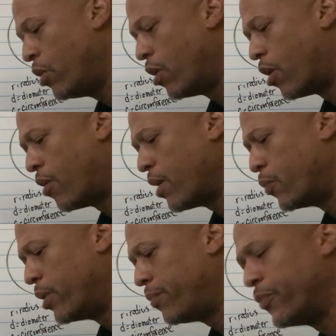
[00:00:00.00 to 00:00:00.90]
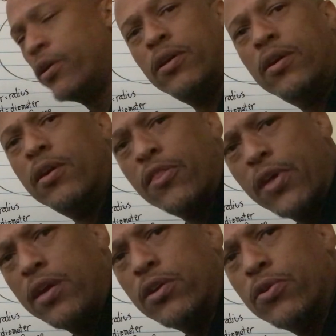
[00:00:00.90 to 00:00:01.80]
All right, well,
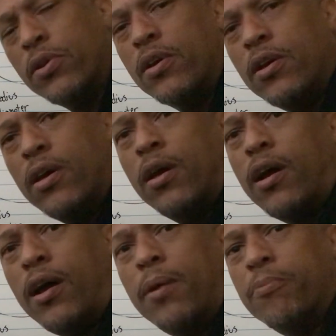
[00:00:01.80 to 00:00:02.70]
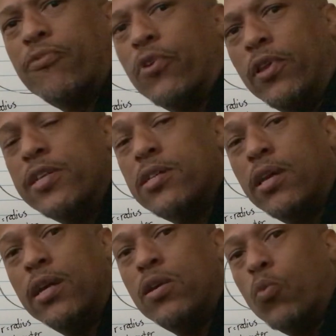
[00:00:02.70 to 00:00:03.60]
thank you for listening
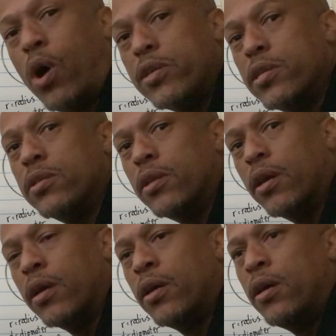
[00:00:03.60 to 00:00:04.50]
in and watching today.